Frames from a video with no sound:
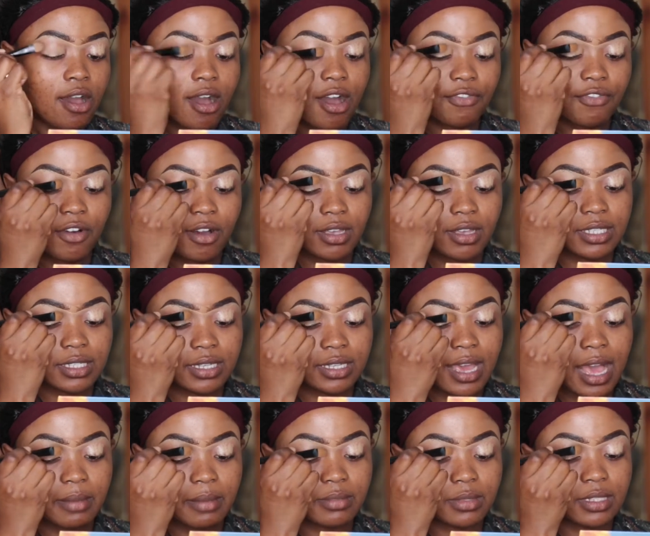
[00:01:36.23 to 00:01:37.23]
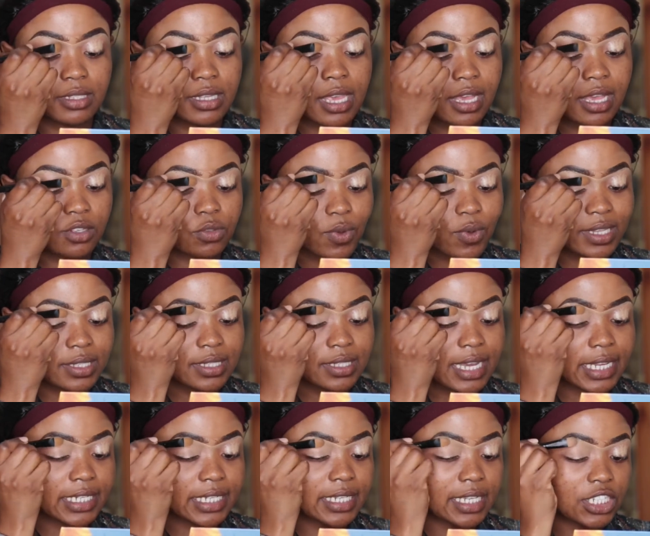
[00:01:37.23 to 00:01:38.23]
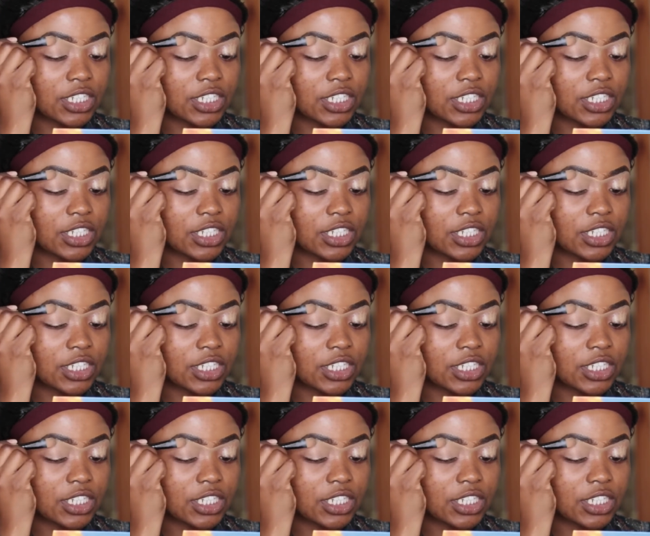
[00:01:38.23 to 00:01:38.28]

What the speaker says: Of course, it comes as one-sided.